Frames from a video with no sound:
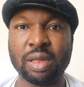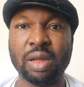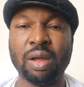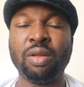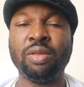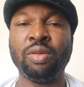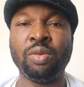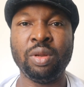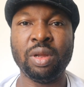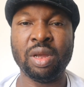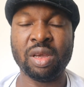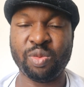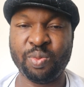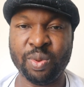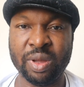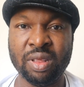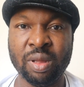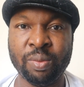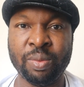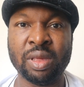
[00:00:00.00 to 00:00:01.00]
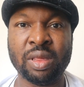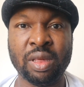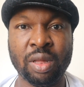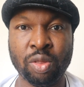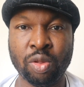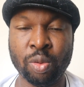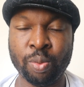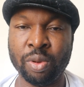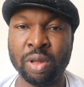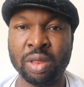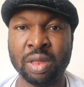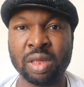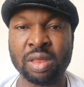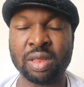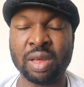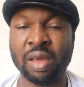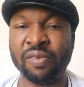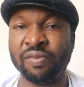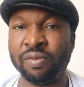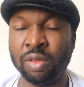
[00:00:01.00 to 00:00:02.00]
how do you expect the person to
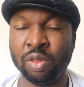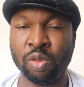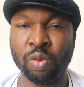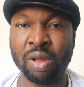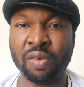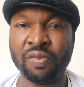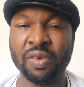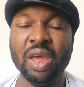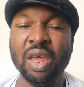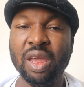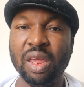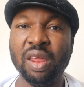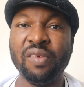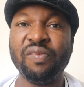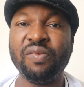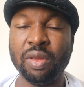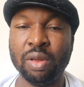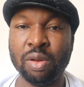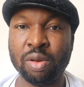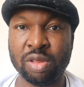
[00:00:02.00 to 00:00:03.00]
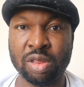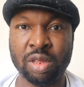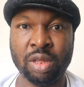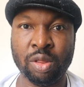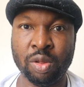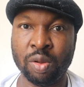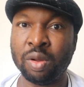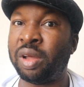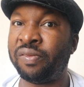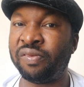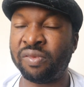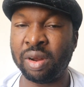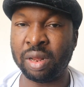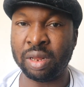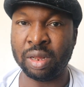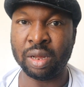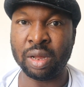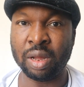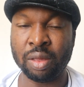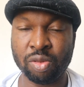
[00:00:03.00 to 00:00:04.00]
purchase iPhone 12 if he or she don't have
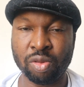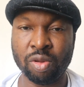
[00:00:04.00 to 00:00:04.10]
credit card?